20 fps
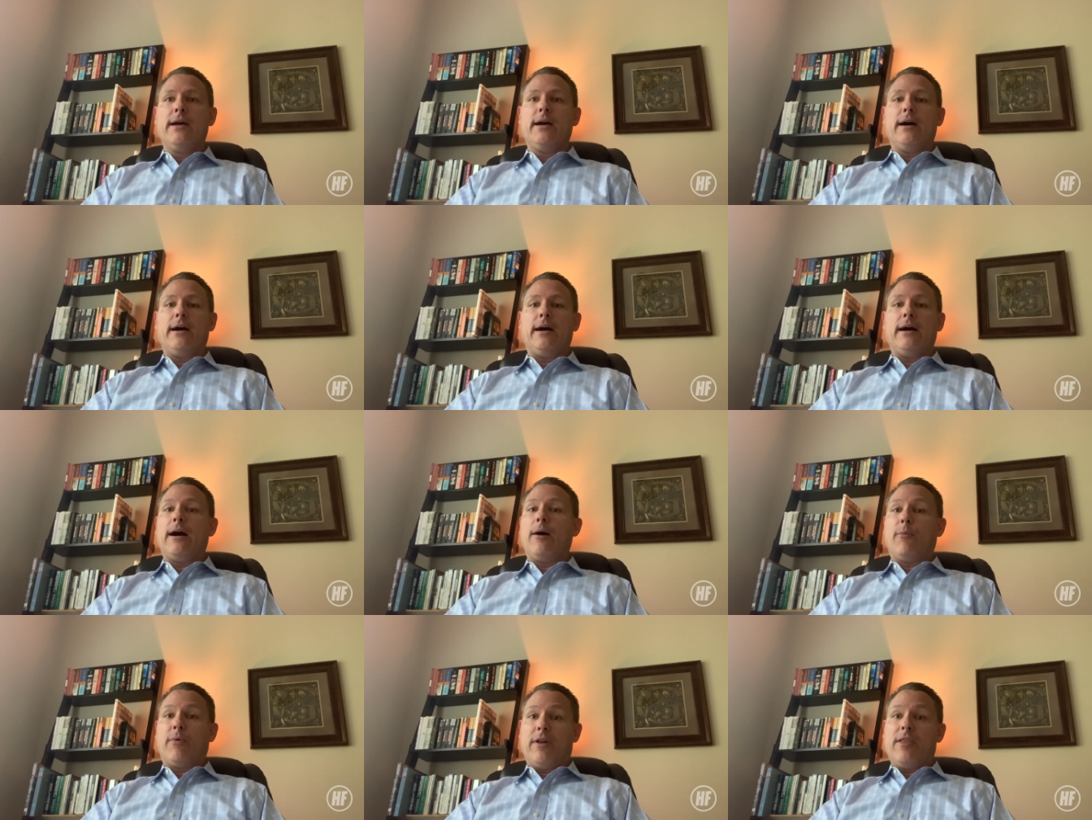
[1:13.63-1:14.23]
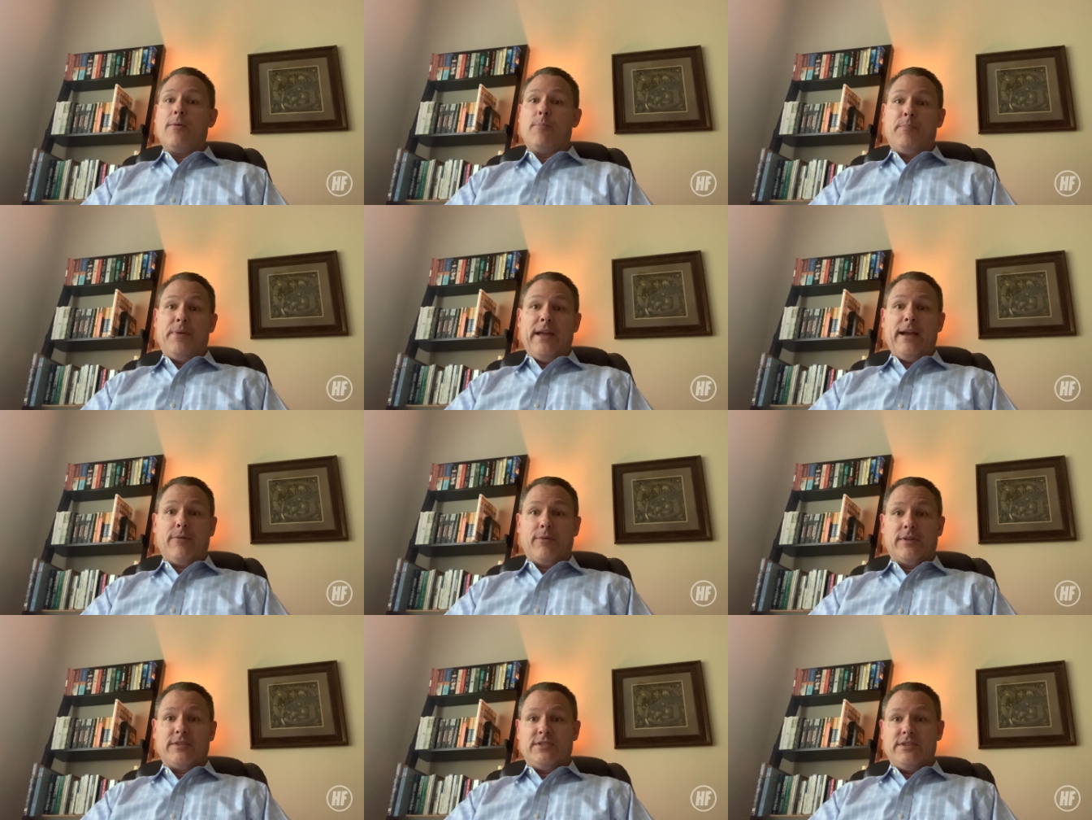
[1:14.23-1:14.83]
uh, one of the
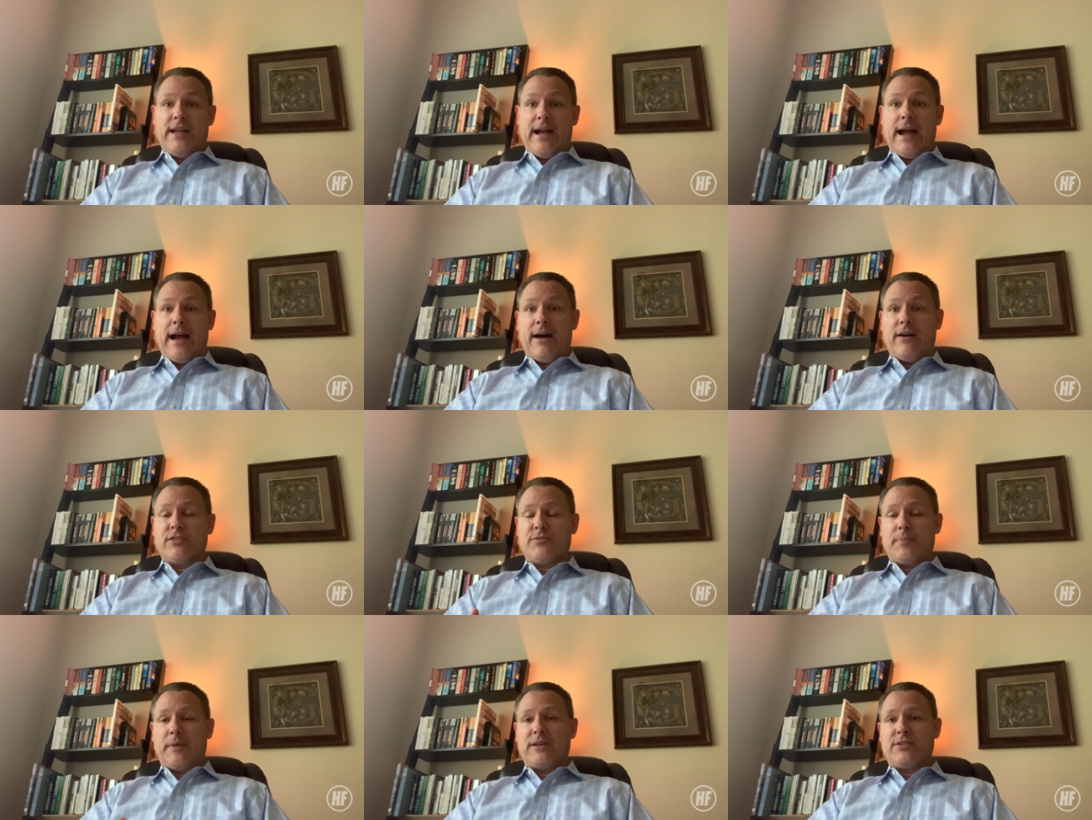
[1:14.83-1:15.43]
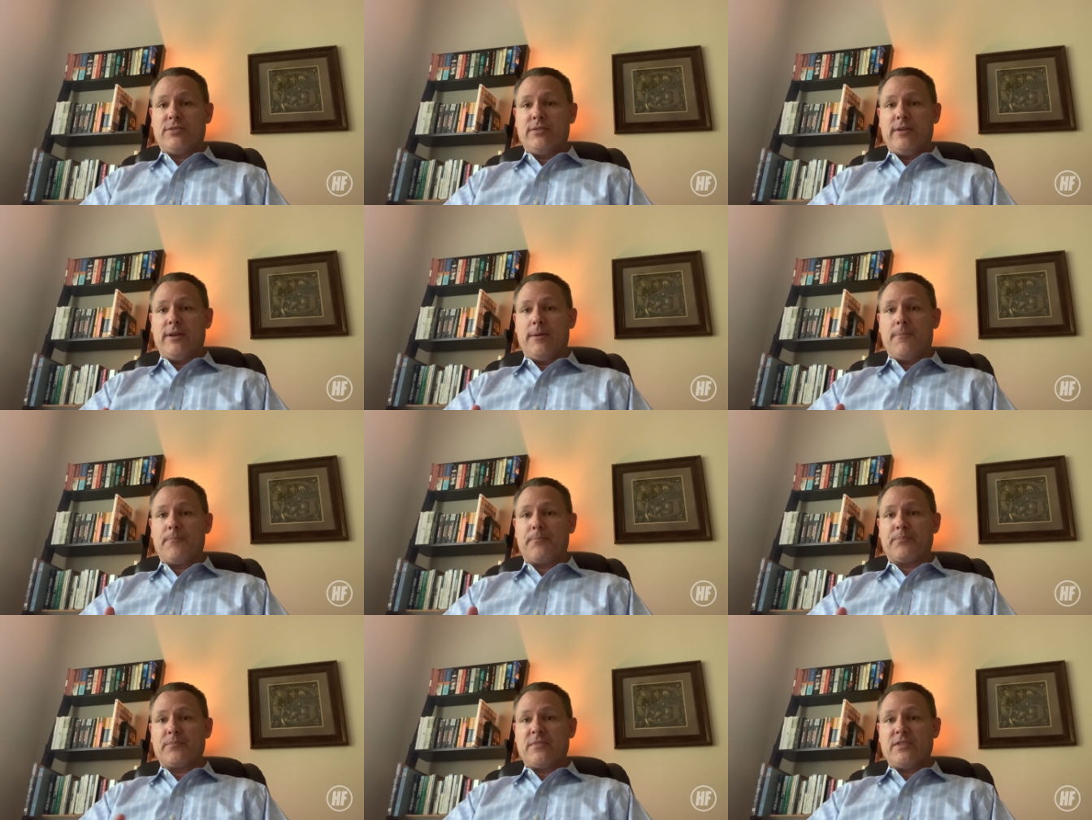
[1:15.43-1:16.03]
big ones now,
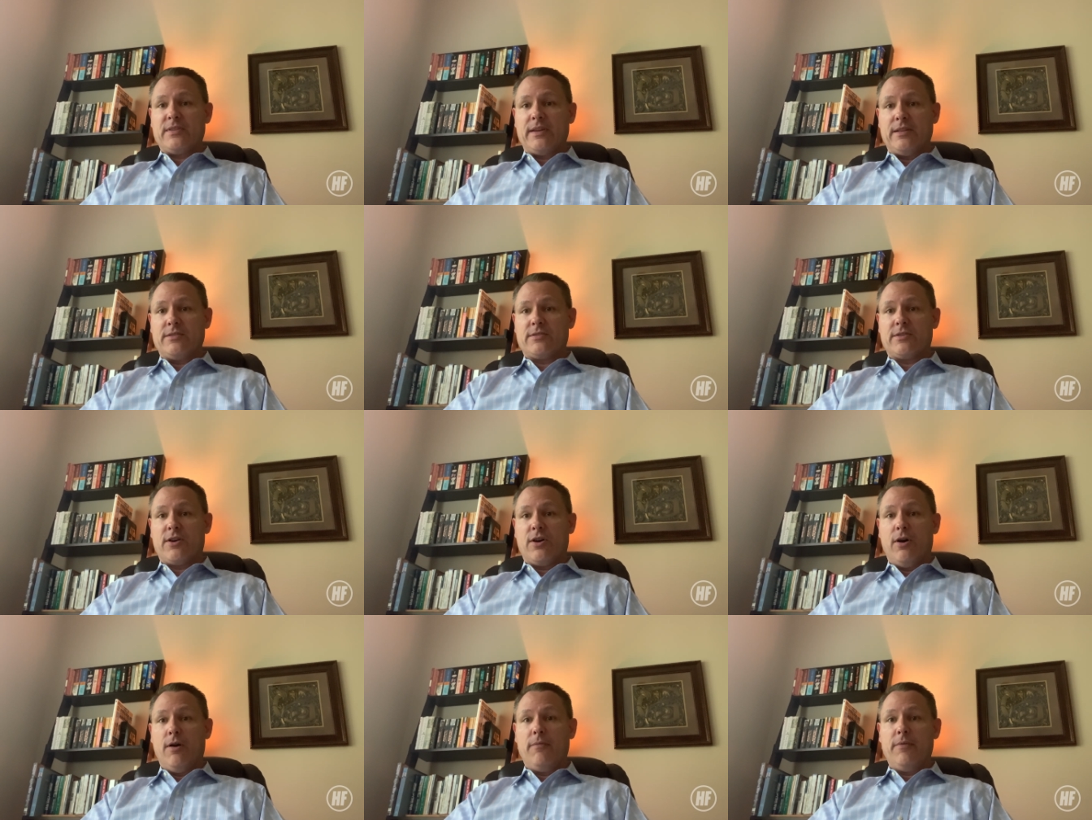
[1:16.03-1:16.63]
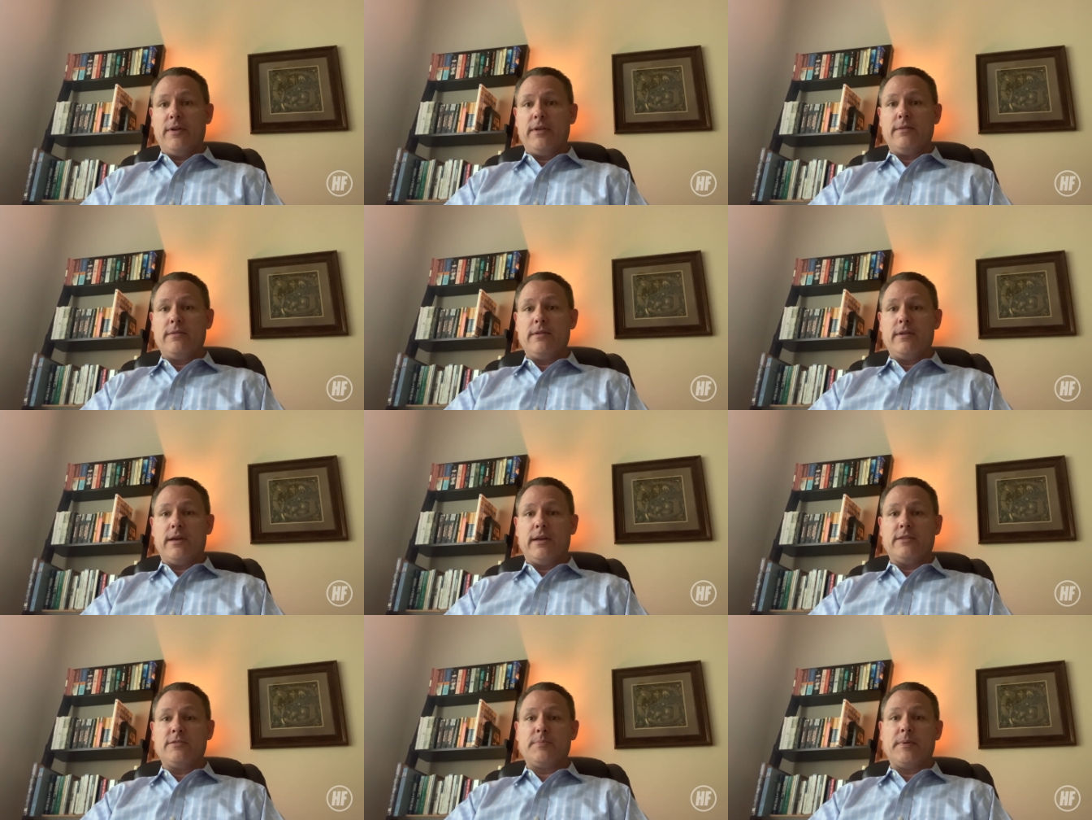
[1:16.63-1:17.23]
especially since COVID
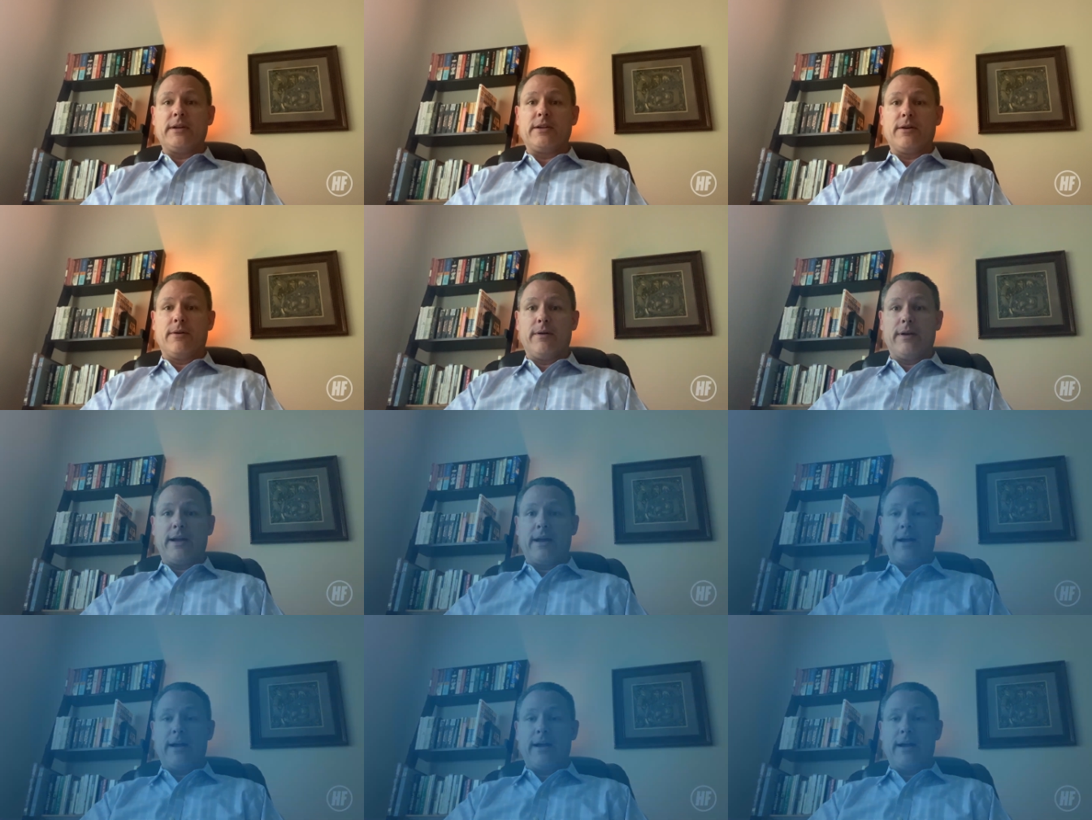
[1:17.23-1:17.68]
has been going